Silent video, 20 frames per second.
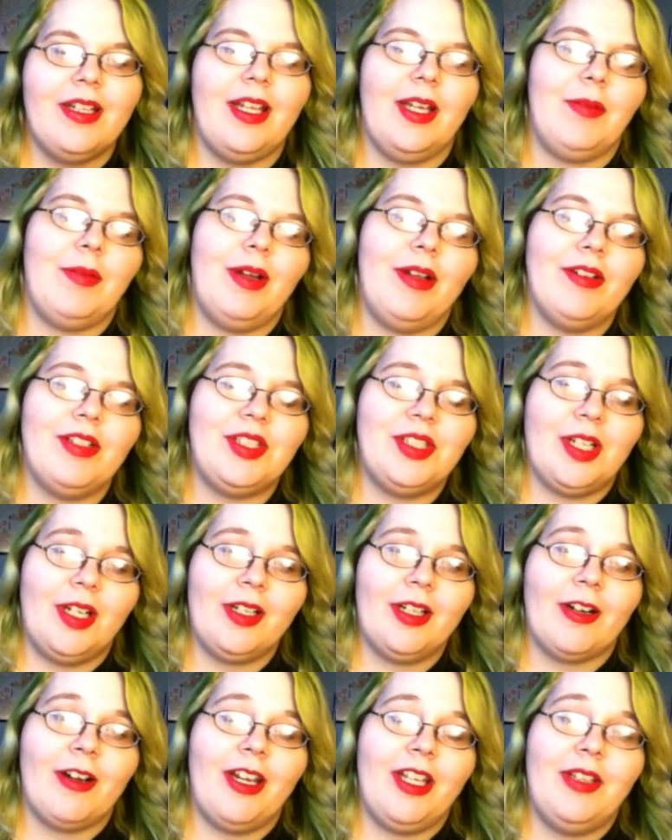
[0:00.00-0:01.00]
Like, when I was
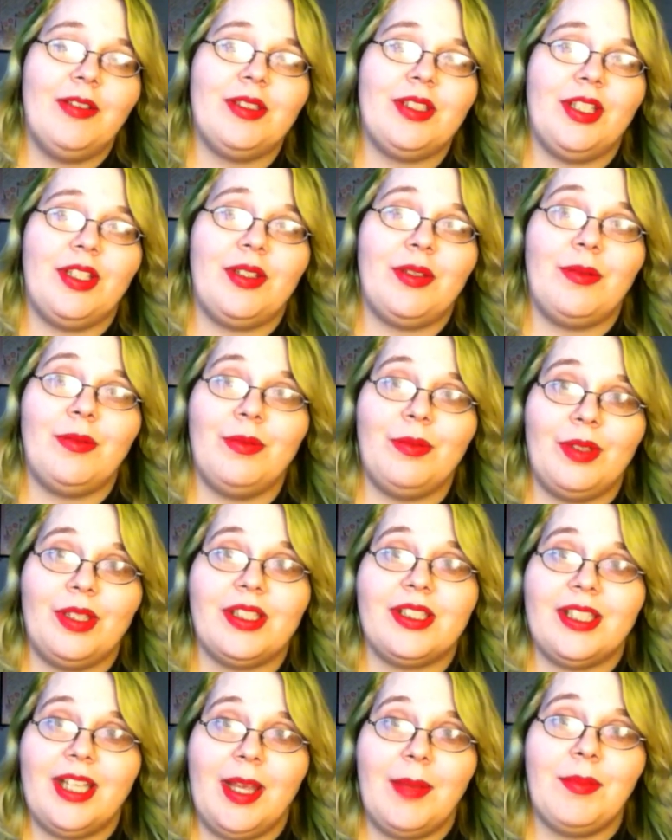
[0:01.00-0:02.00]
younger, I used to do
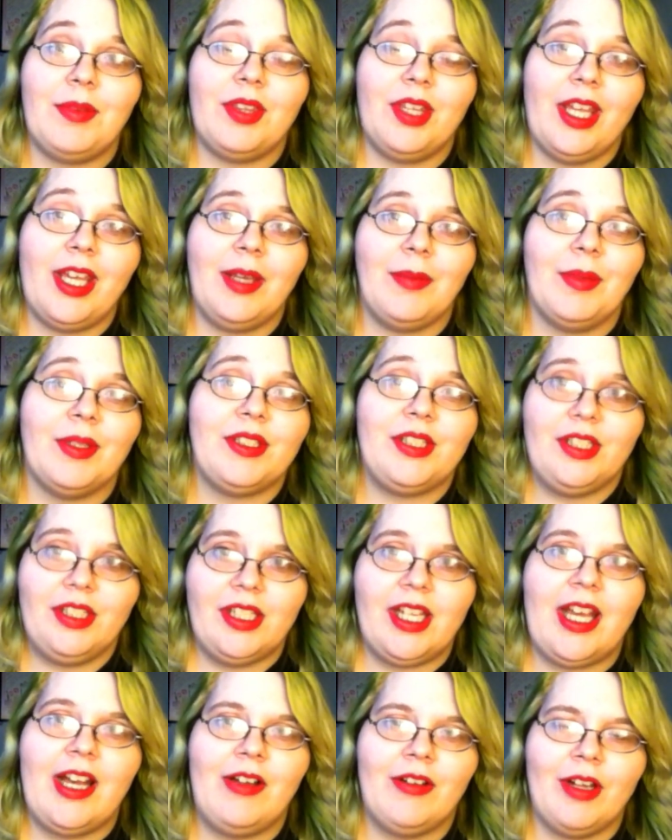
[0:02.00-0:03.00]
the same thing, but to
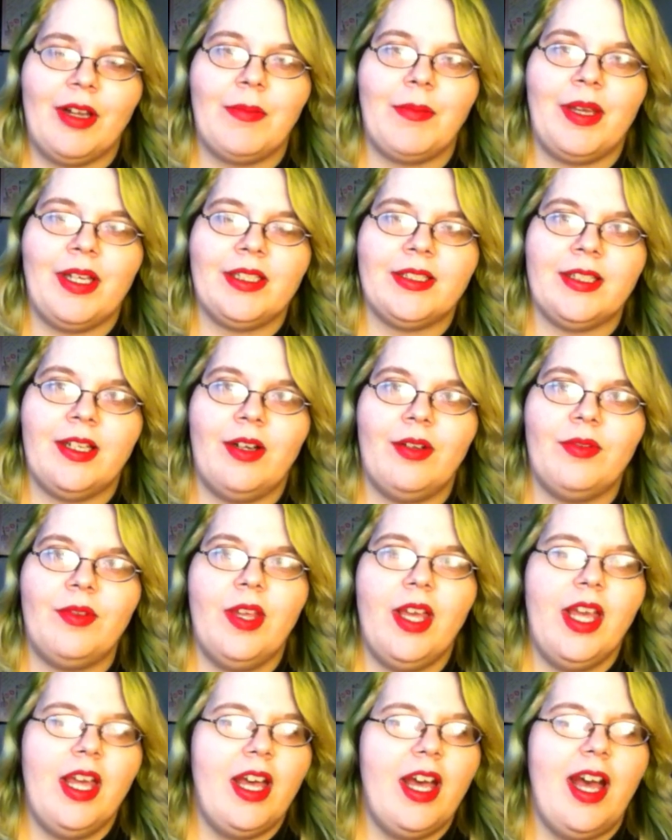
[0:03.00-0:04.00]
down on myself.
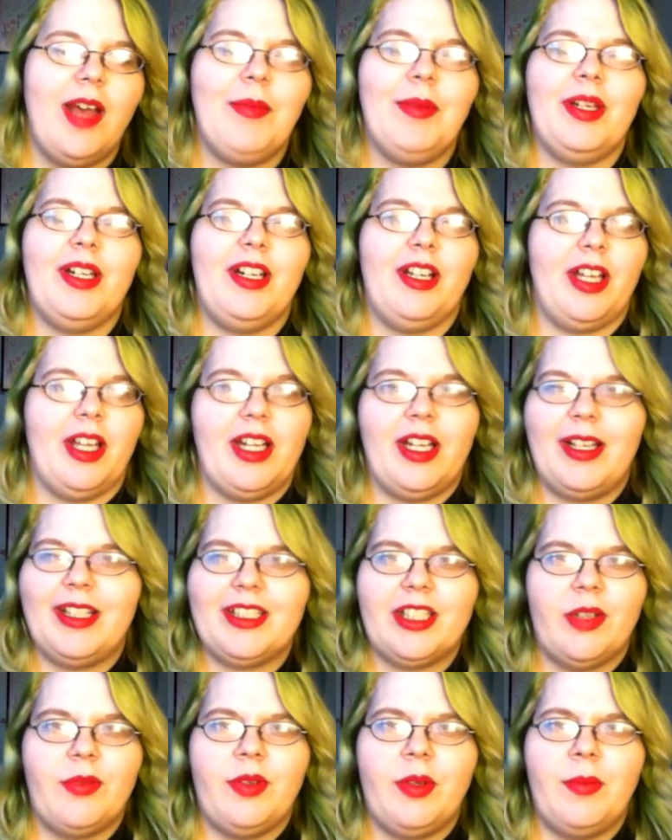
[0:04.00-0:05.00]
I would look at
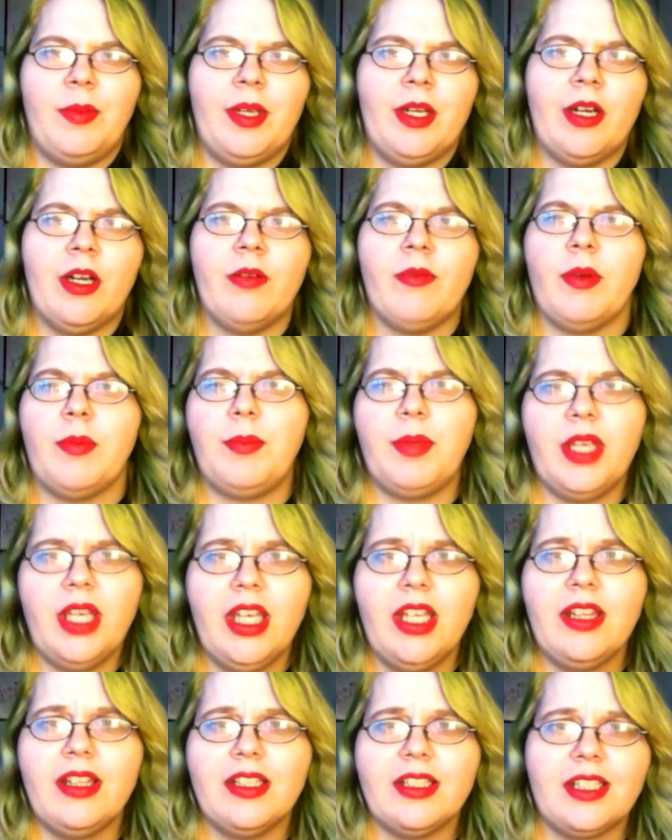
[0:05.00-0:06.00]
myself in the mirror and
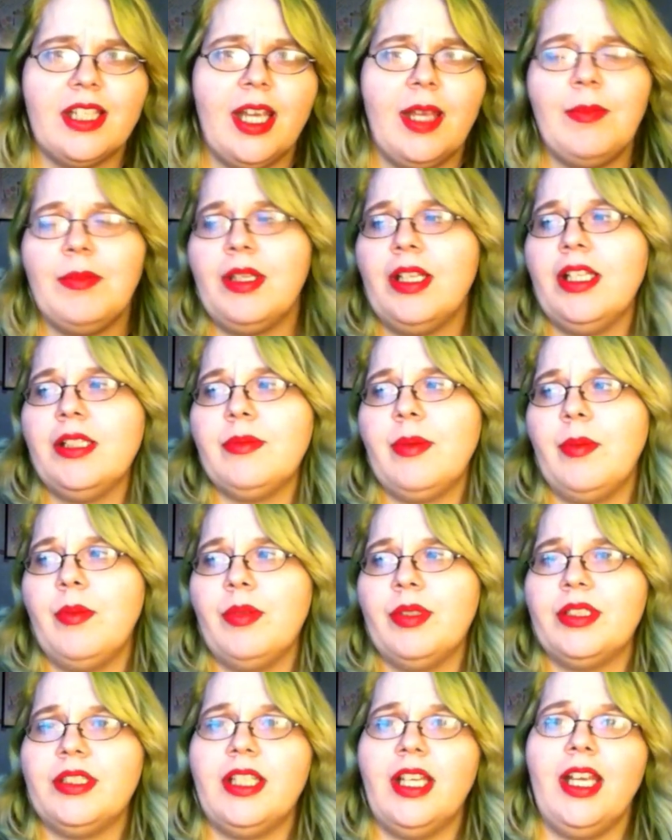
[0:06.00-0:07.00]
repeat the same things
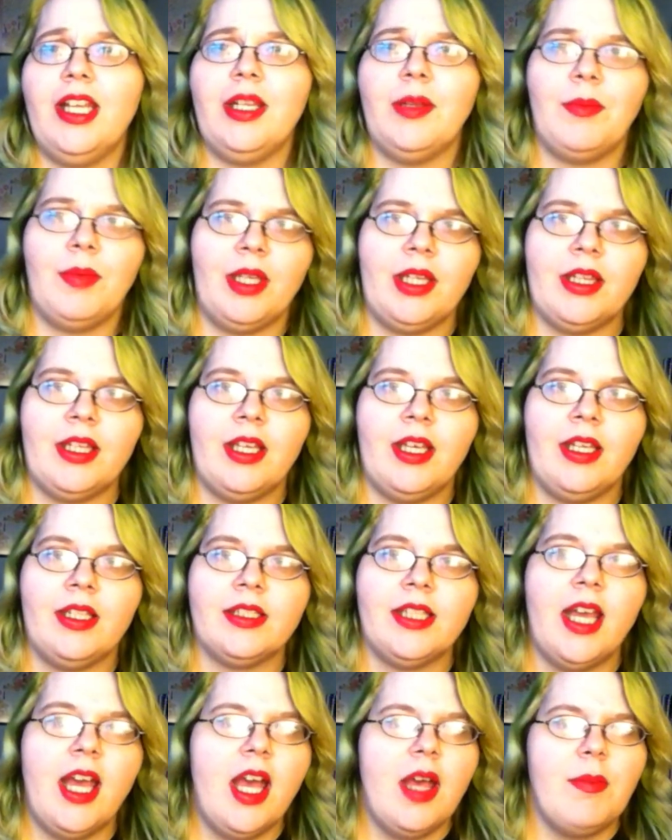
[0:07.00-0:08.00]
people would say, and the mean
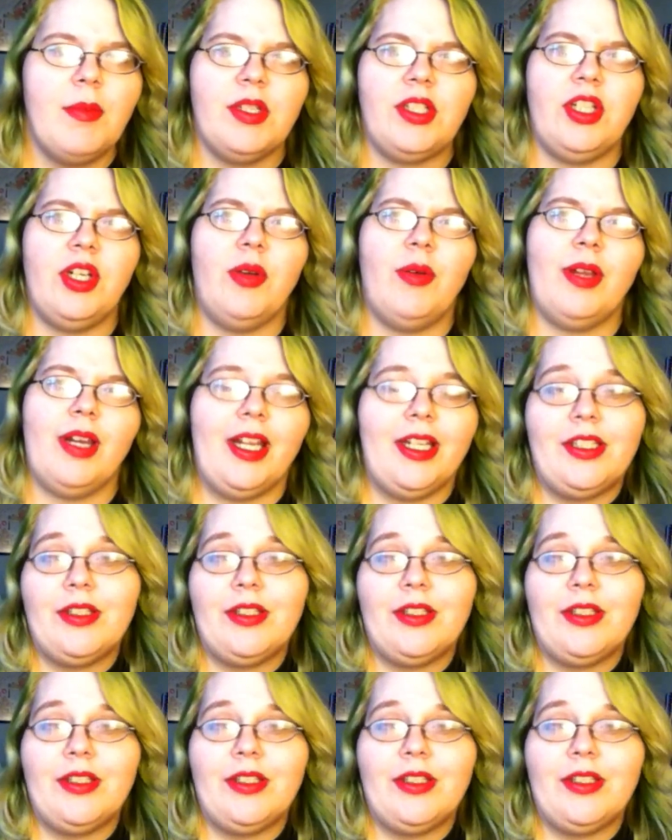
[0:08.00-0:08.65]
things. But you know what?